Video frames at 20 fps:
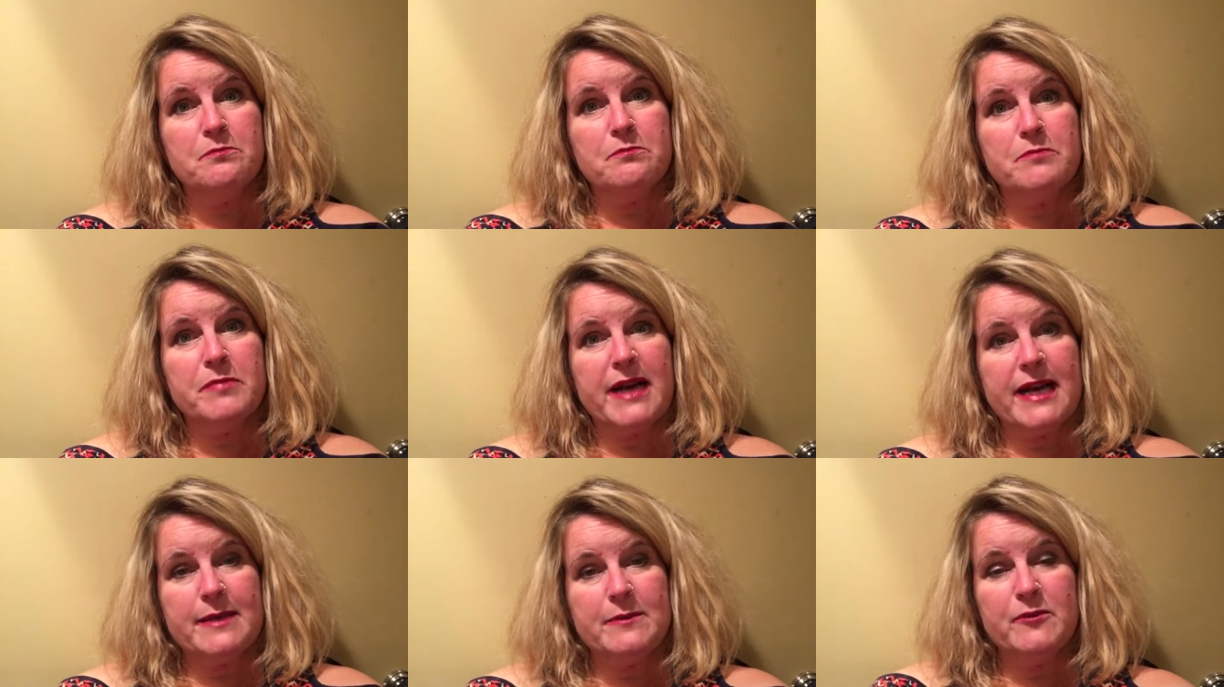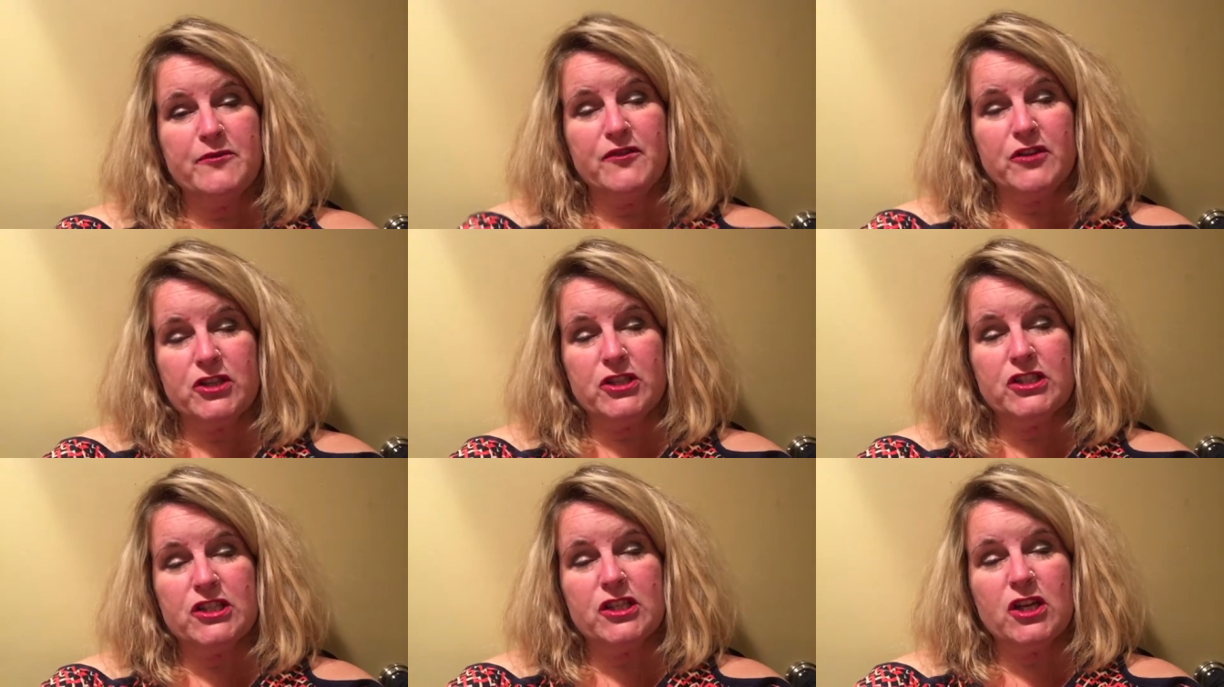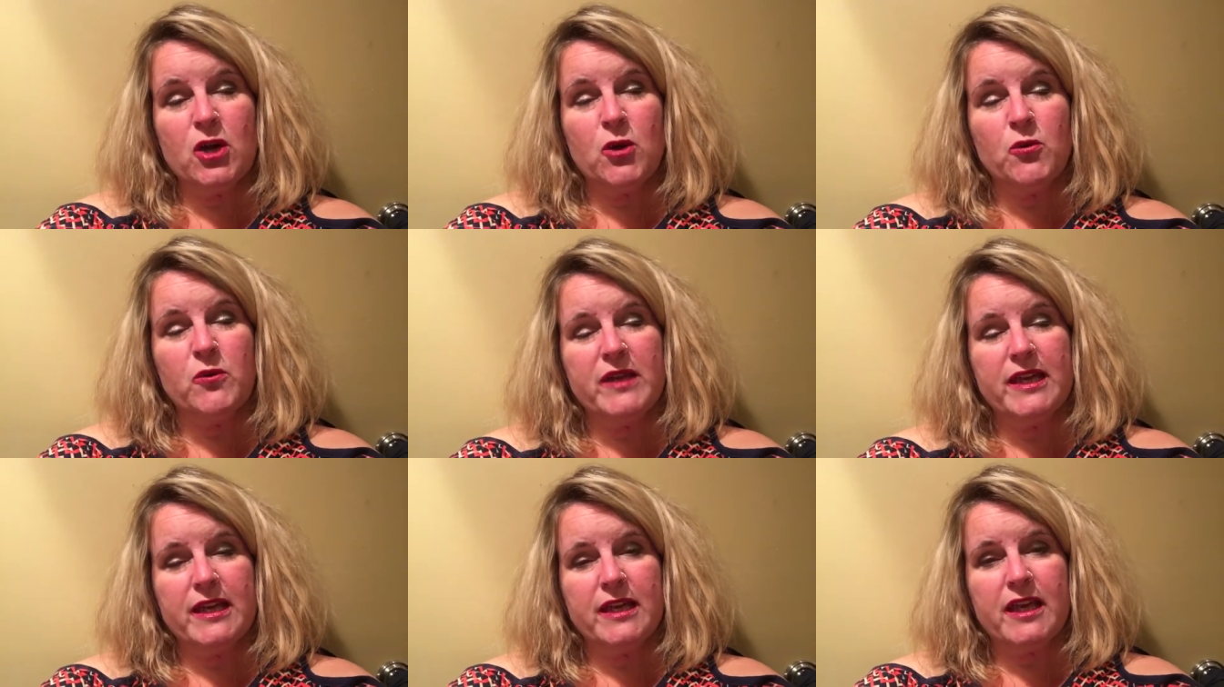Bible verse a
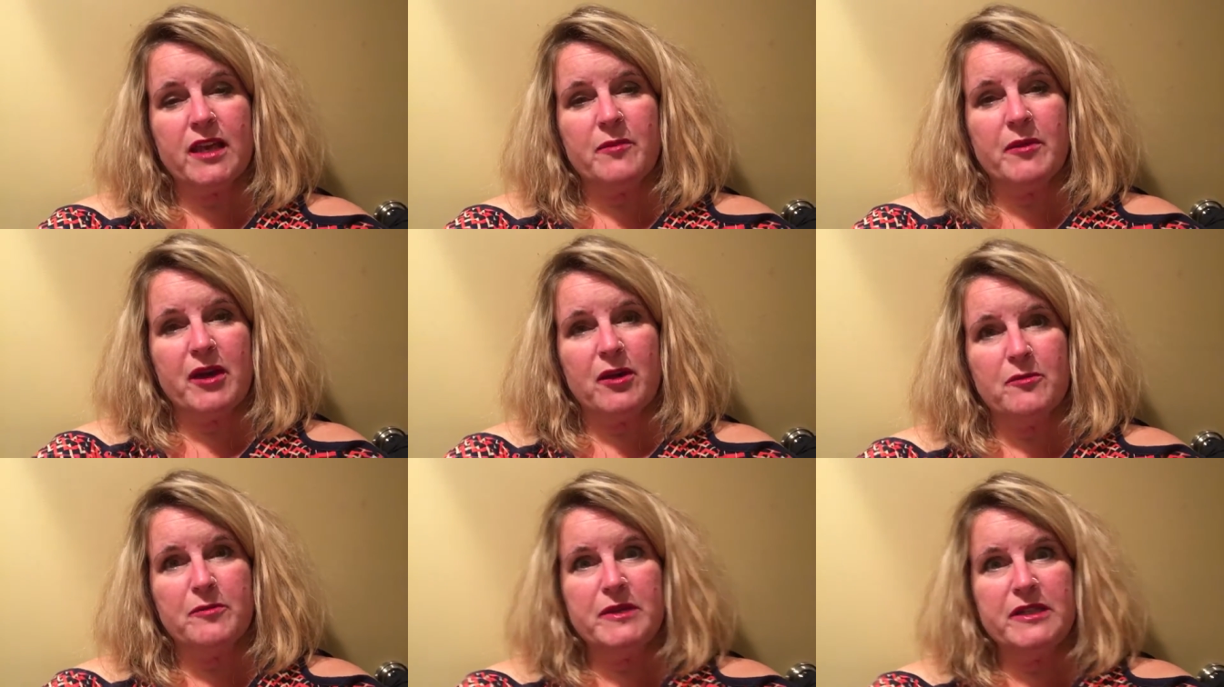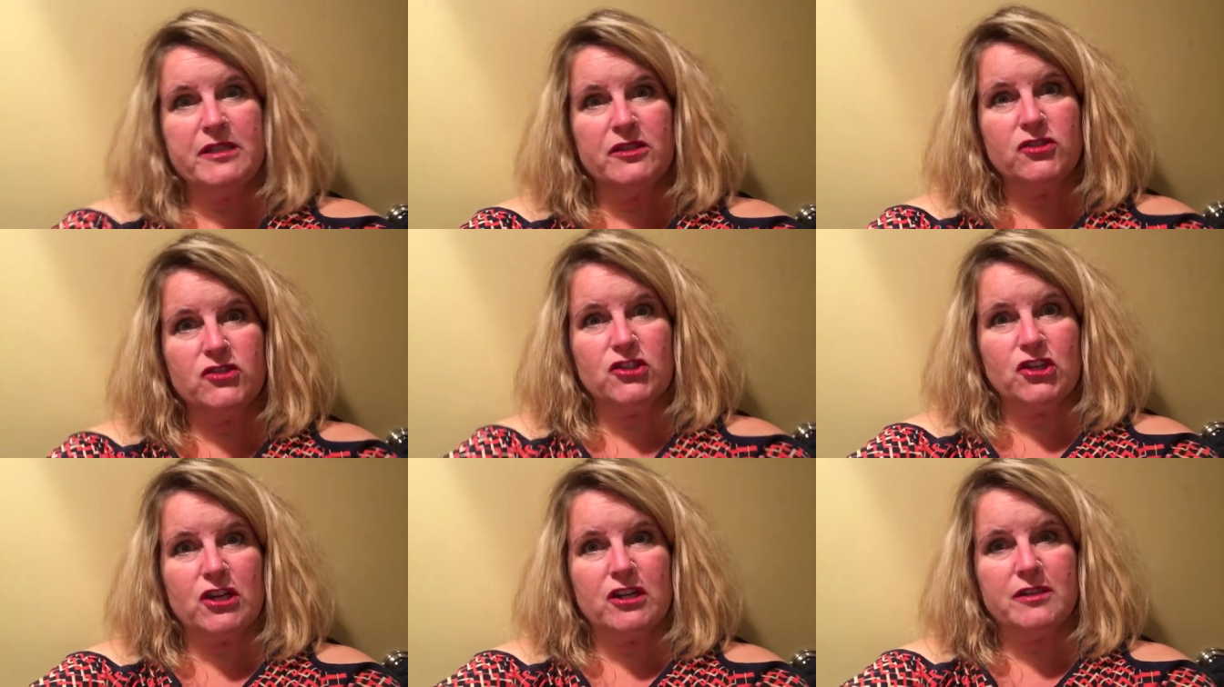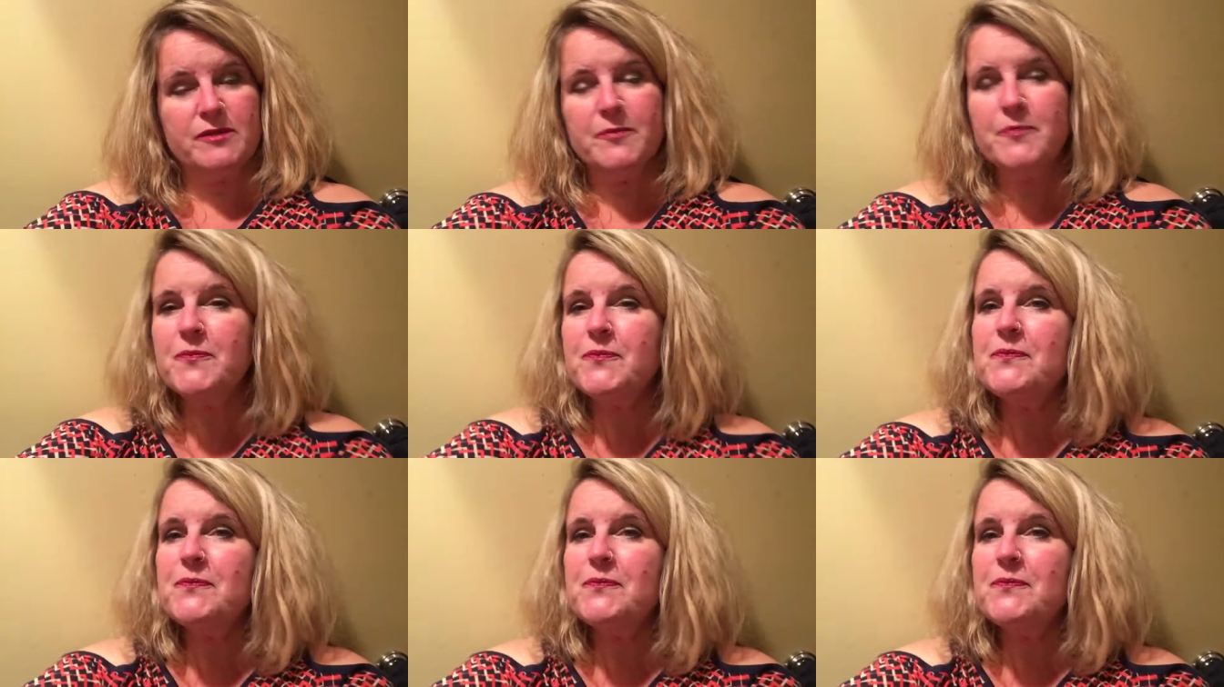week about being strong.